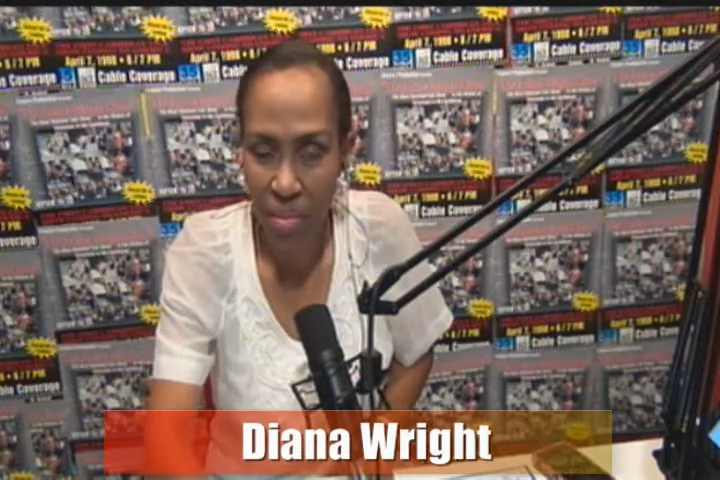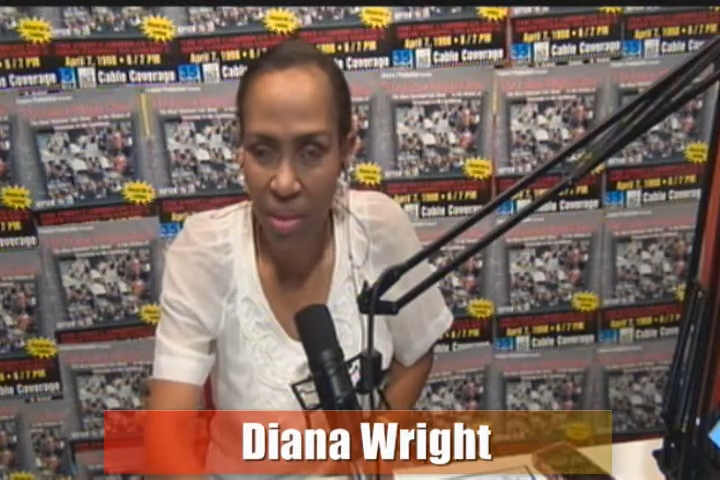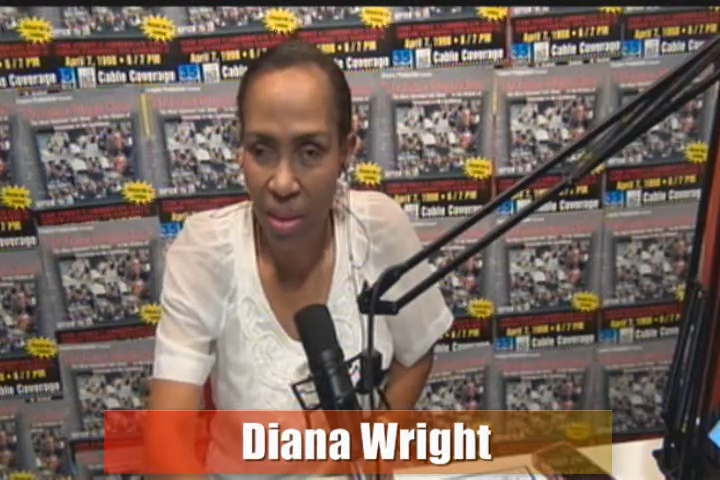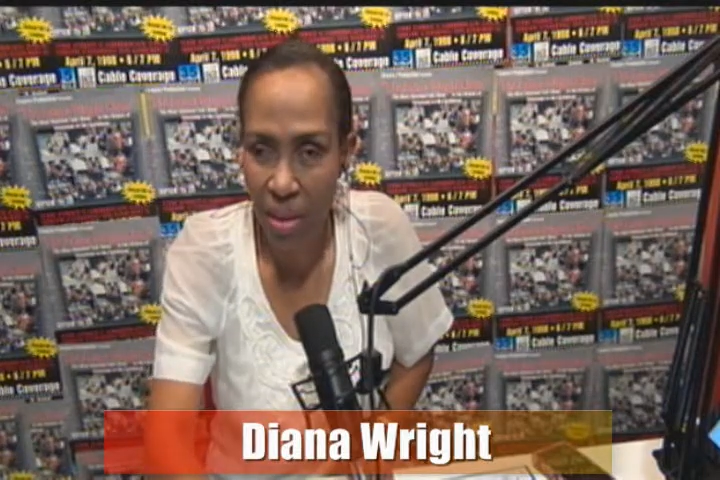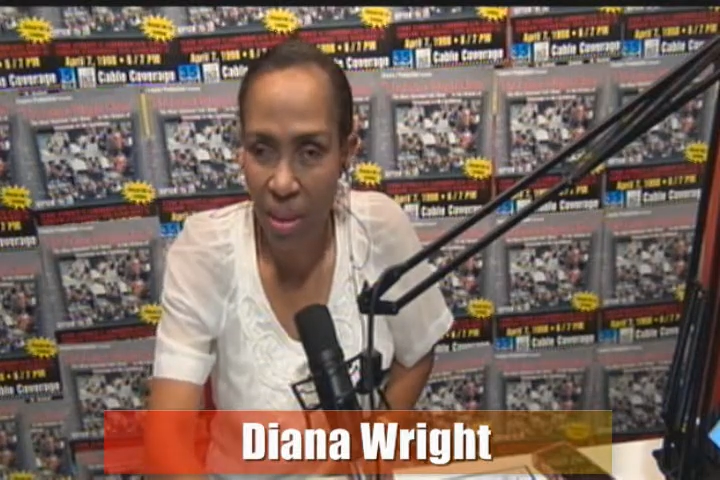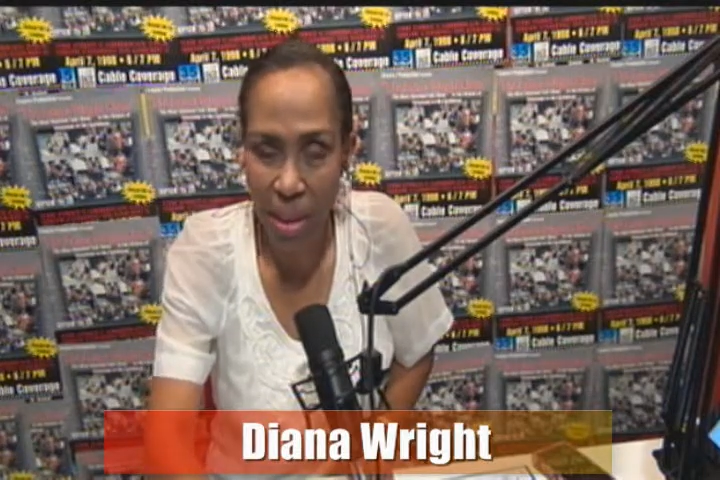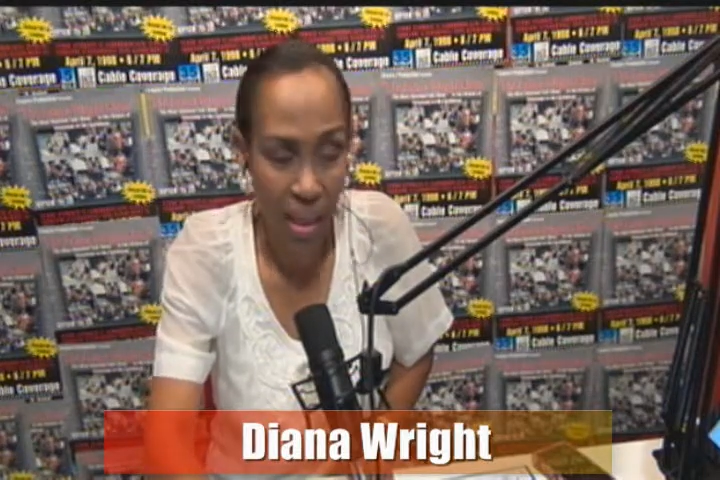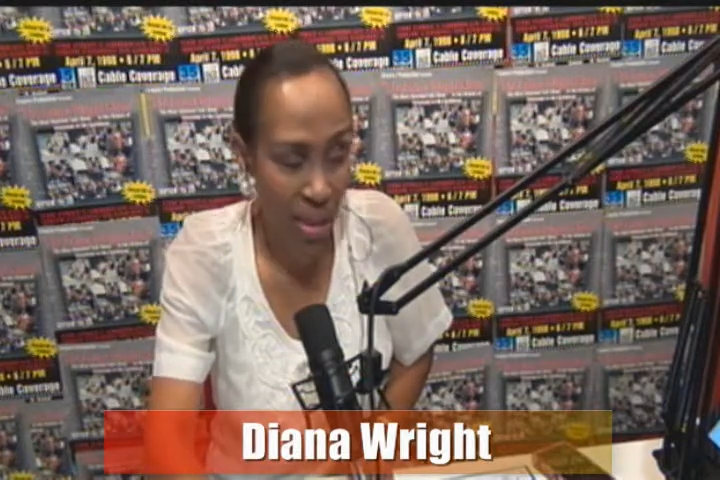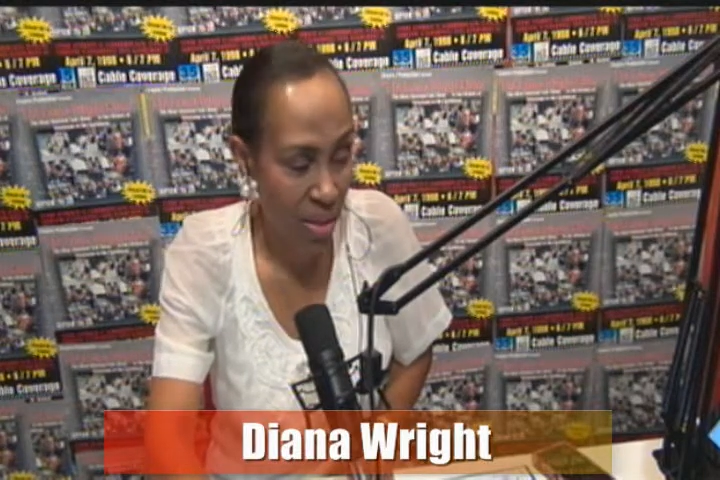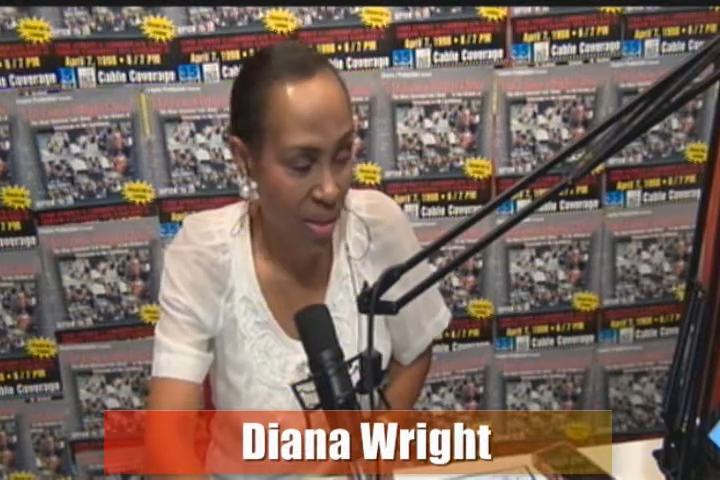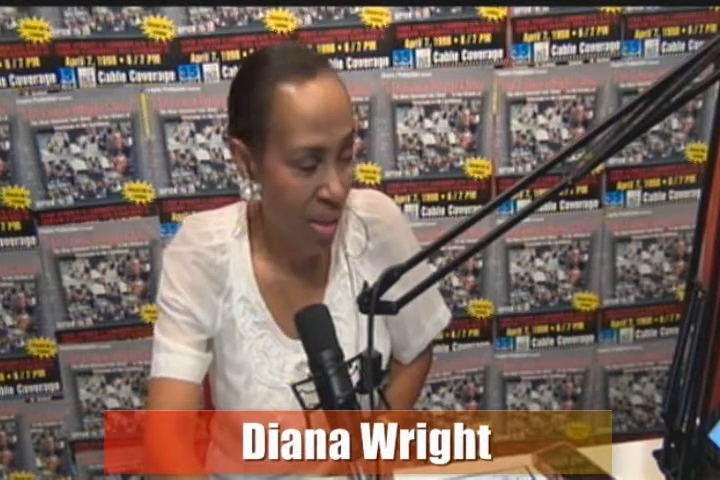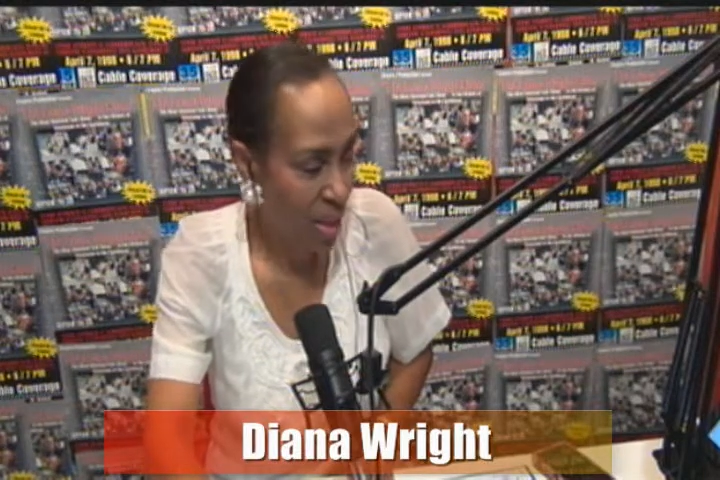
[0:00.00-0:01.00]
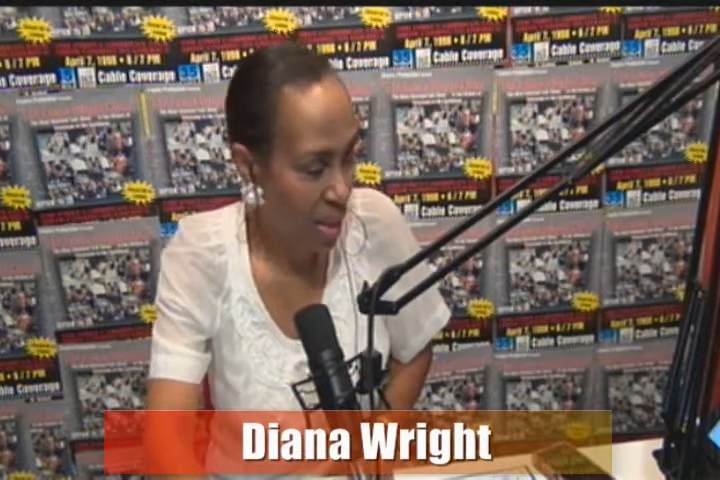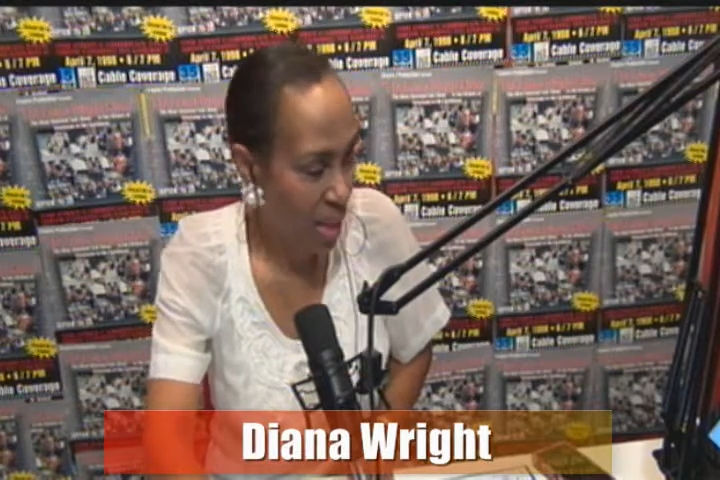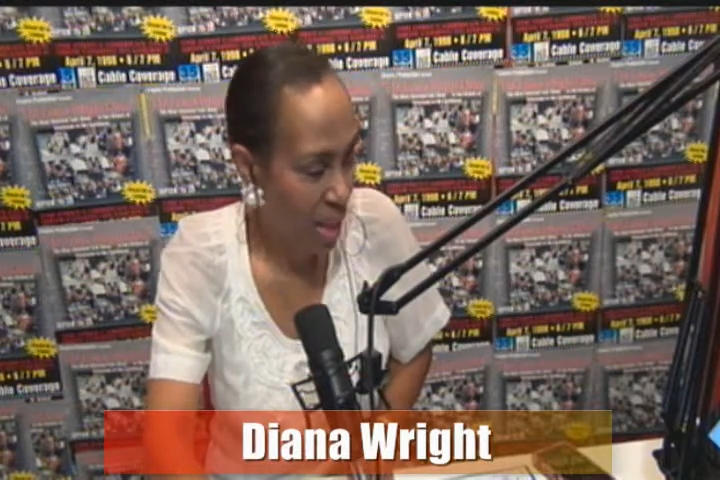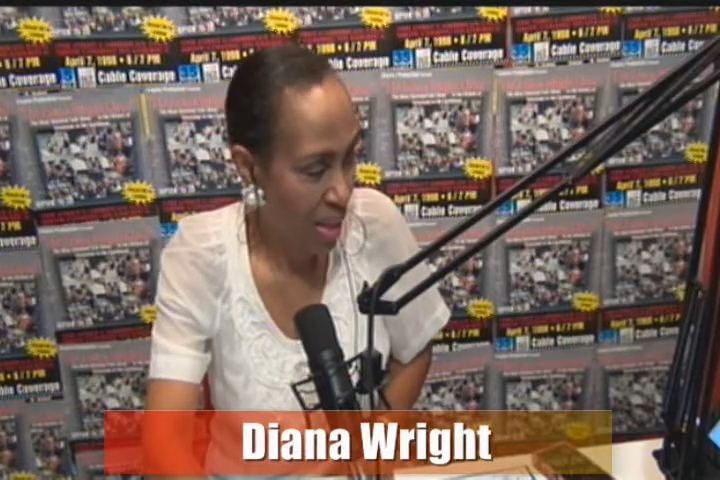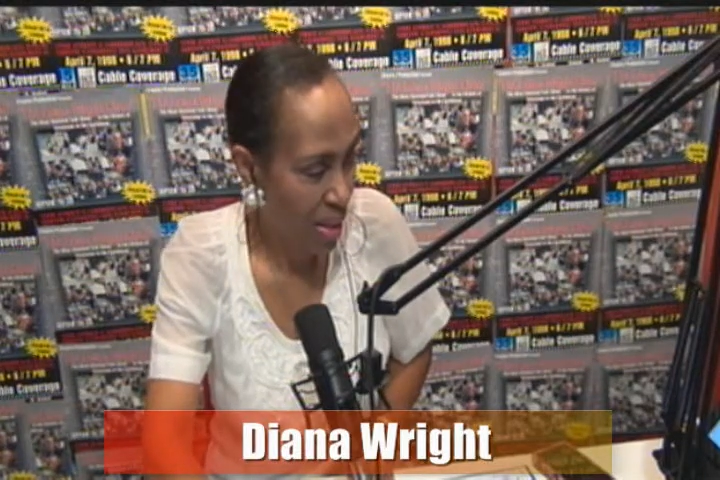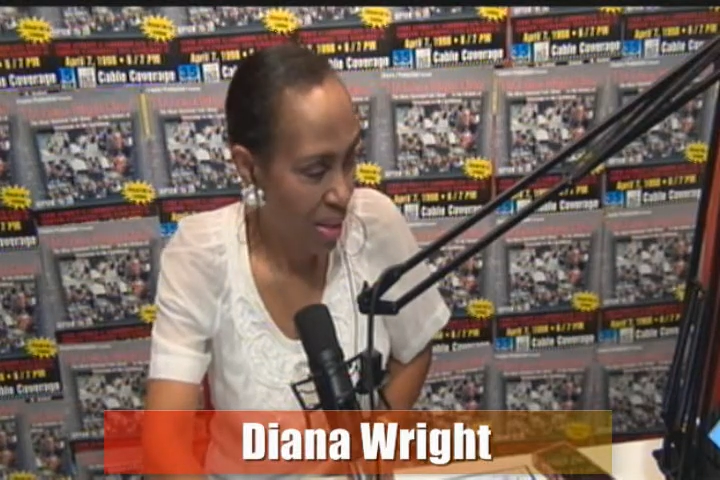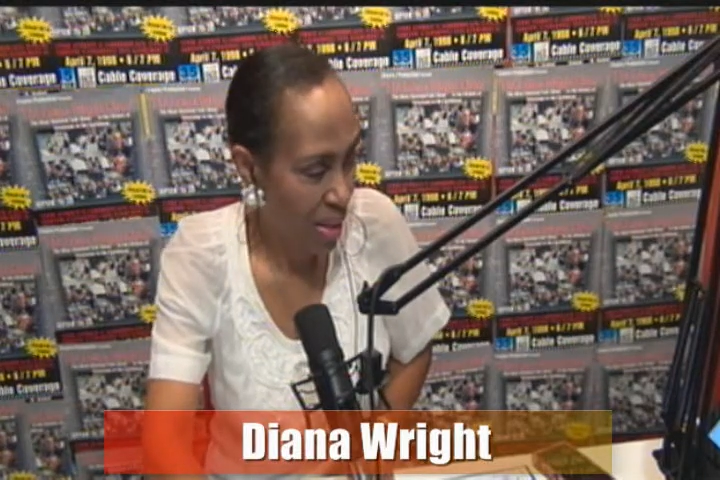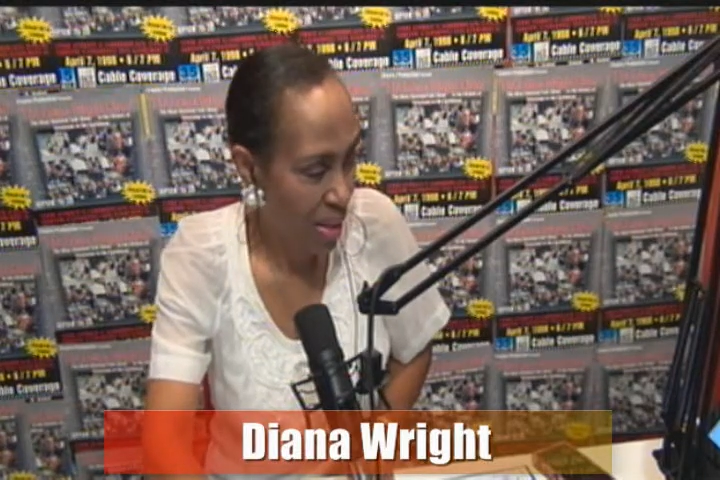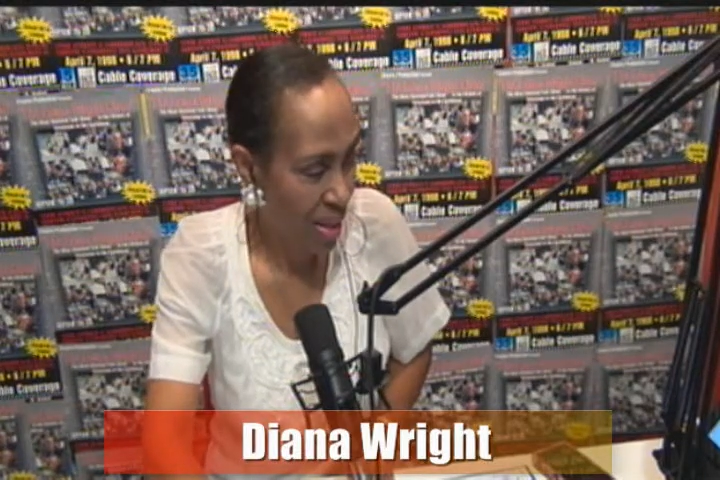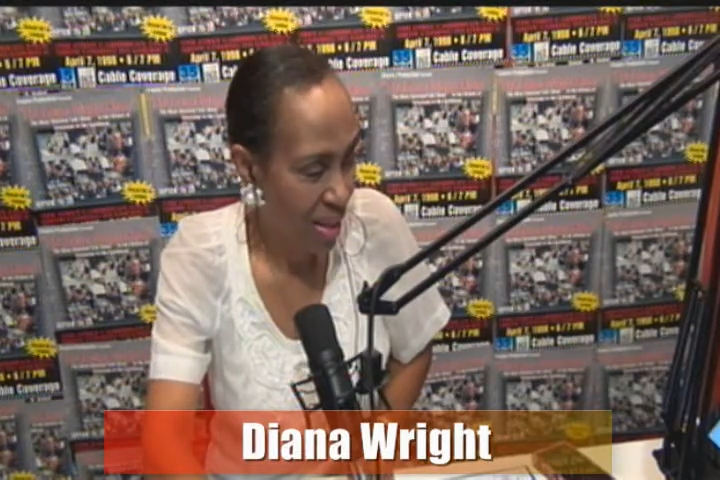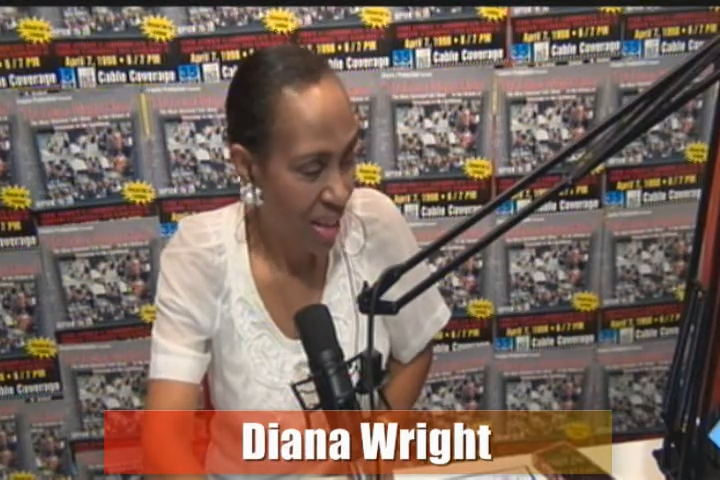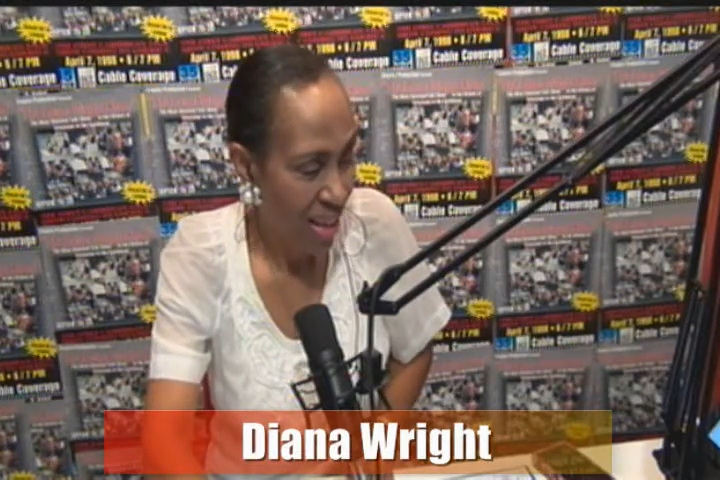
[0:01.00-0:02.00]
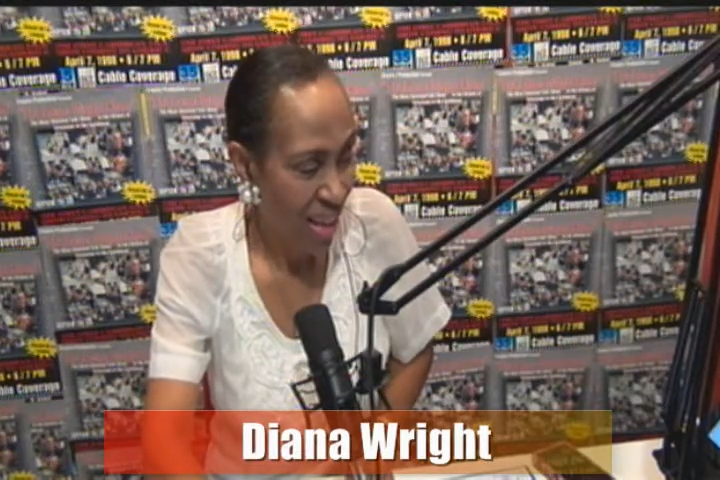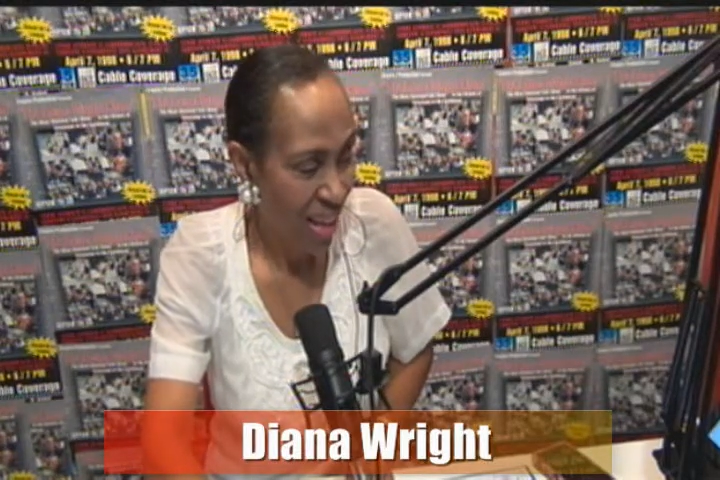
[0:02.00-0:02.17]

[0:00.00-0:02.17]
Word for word: put Dax on as he